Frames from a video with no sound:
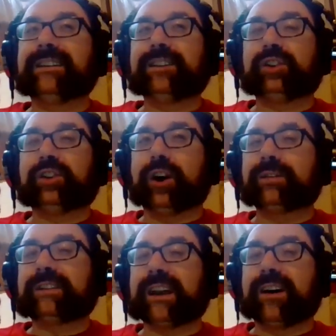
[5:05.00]
this show
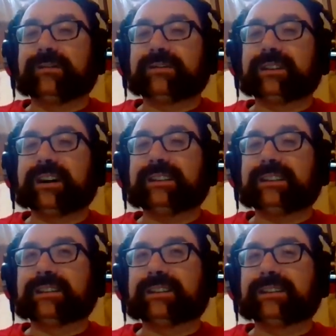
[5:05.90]
stay on for 9
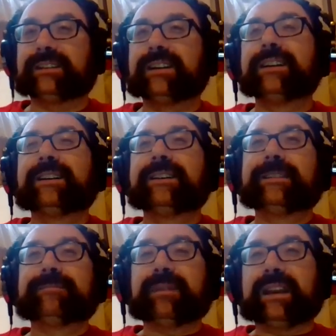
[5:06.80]
years?
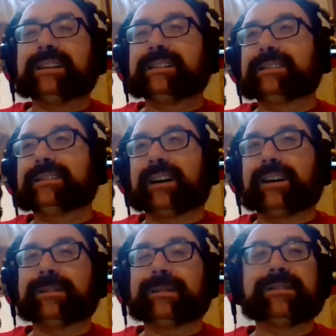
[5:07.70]
And
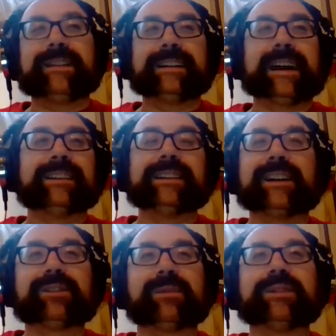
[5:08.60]
I found out the
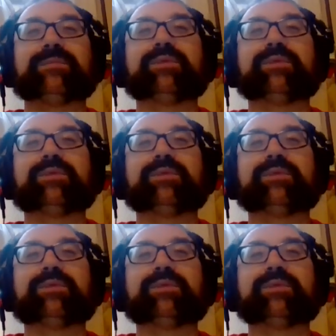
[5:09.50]
answer wasn't